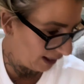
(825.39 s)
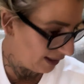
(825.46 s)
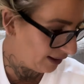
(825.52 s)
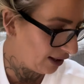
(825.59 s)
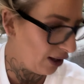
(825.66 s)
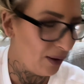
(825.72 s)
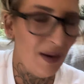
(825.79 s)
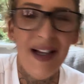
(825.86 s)

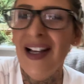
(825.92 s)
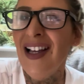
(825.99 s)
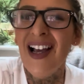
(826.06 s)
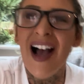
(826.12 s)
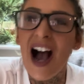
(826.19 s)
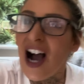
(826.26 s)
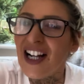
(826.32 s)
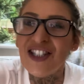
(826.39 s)
So
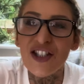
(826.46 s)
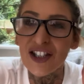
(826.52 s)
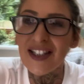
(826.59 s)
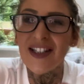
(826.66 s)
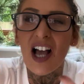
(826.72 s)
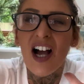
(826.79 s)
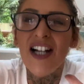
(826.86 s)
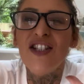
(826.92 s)
I just
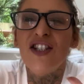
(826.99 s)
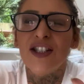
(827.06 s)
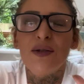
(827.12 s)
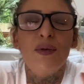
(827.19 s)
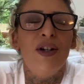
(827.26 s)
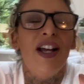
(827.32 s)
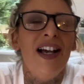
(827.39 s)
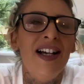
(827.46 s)

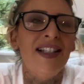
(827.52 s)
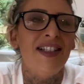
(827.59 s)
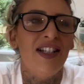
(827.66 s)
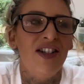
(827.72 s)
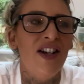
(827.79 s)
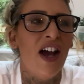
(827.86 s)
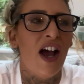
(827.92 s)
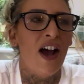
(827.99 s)
want her to
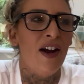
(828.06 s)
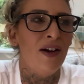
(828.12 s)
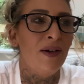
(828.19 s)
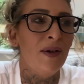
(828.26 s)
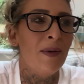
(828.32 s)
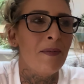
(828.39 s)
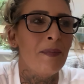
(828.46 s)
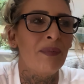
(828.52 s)

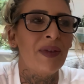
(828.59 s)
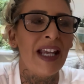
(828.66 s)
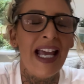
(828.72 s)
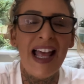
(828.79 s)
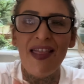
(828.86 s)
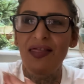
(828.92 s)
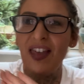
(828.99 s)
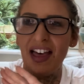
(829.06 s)
know
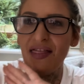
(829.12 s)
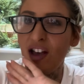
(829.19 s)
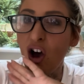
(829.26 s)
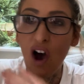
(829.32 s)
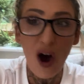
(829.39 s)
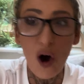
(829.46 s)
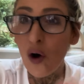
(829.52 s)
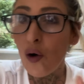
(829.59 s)
that the
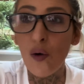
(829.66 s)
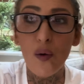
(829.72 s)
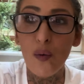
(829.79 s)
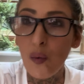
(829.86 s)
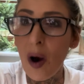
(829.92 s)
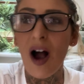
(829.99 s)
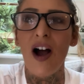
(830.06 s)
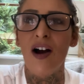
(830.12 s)
whole
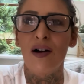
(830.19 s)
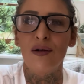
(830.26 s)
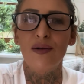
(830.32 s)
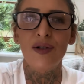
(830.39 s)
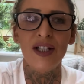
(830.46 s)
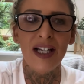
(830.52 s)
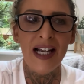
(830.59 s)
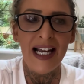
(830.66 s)

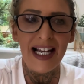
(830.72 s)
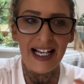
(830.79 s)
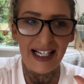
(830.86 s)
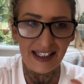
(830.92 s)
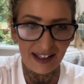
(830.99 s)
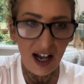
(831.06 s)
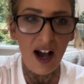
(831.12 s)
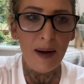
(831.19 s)
world
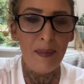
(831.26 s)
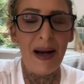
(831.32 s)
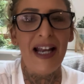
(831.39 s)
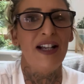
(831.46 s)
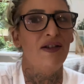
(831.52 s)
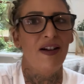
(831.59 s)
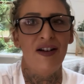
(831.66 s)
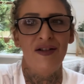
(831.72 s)
is her
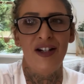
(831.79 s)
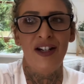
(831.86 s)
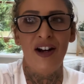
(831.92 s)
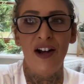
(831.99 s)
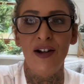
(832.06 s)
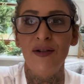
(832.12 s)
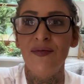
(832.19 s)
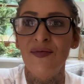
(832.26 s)
playground, you
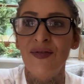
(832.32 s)
know?